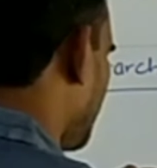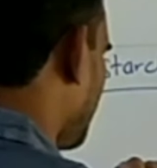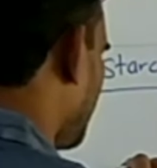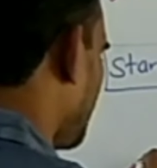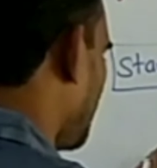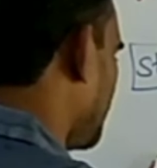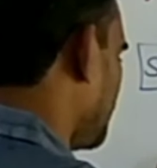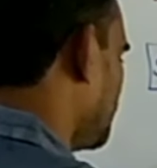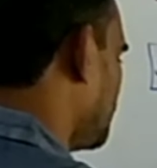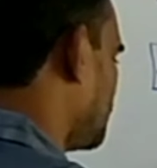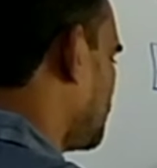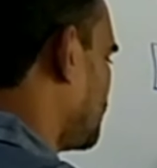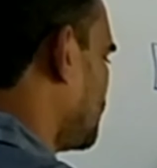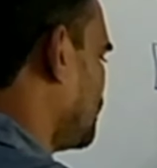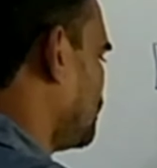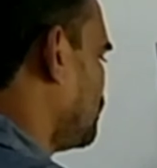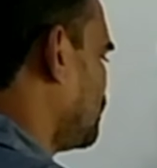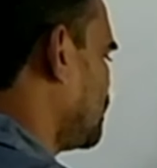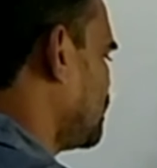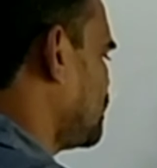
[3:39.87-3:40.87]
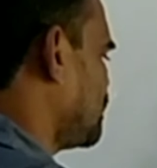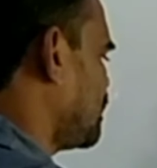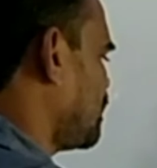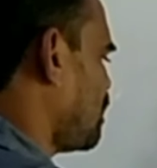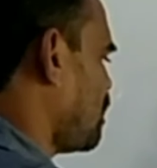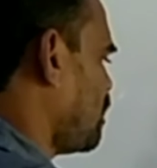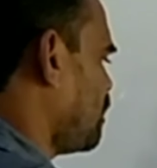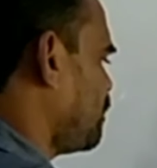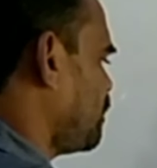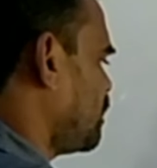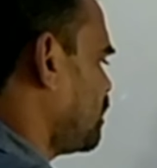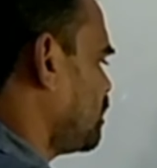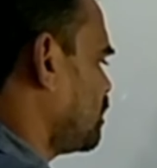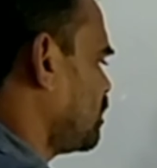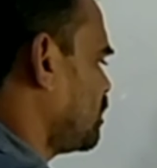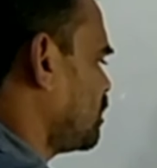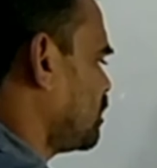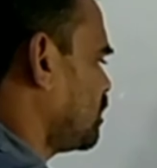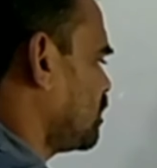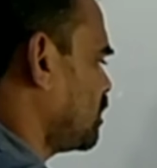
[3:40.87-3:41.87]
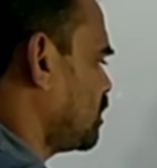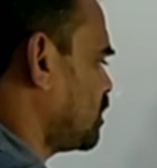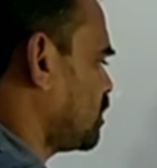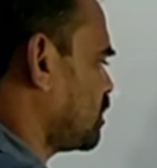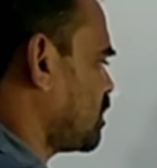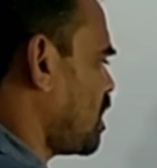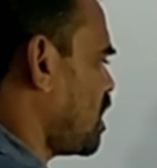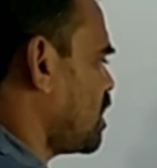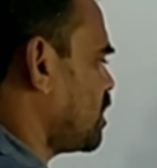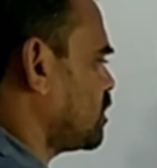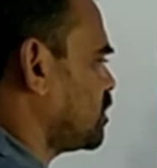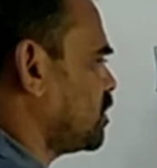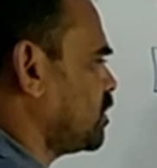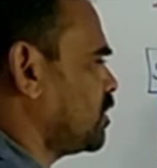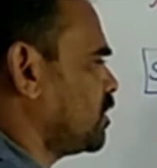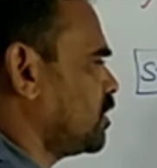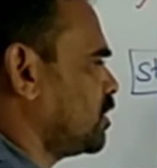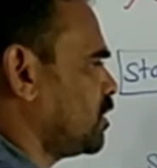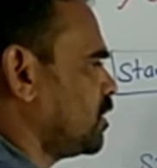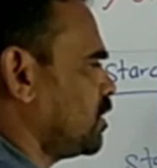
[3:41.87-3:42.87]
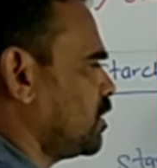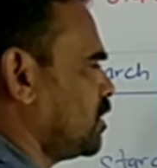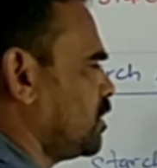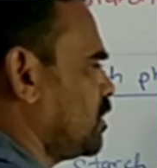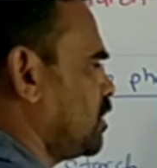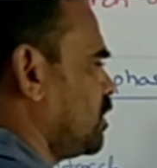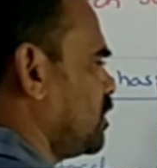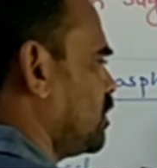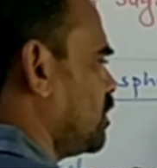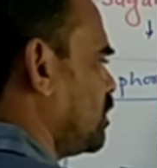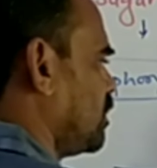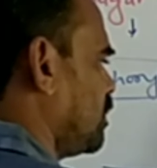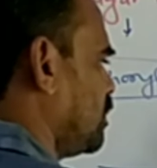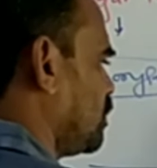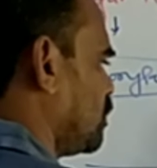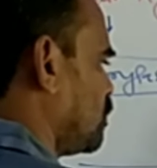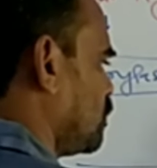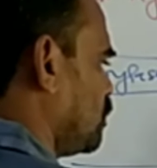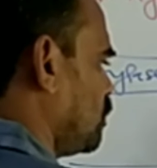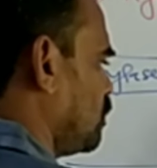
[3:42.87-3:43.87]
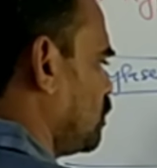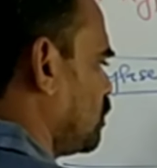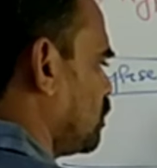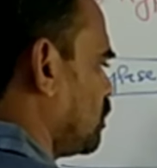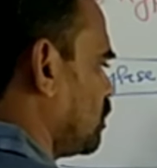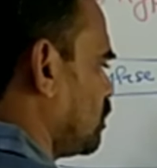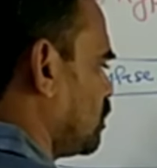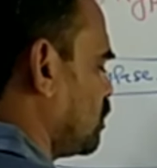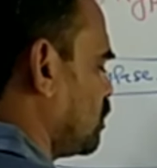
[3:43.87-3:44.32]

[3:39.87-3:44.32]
that is conversion of starch into